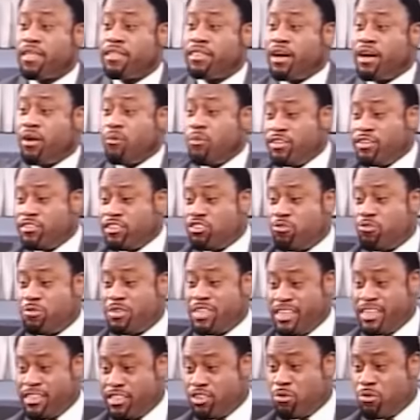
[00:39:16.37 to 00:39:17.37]
Now, where's the
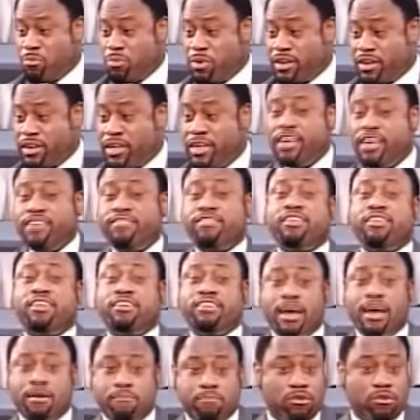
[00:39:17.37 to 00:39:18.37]
Ethiopian? He's in the
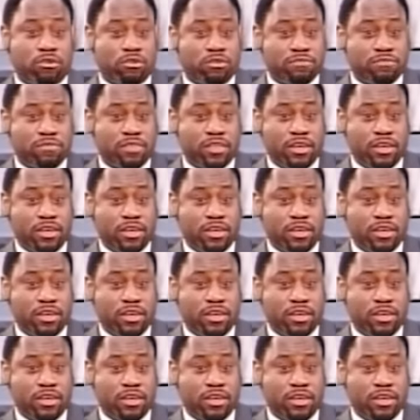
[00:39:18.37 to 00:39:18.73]
temple.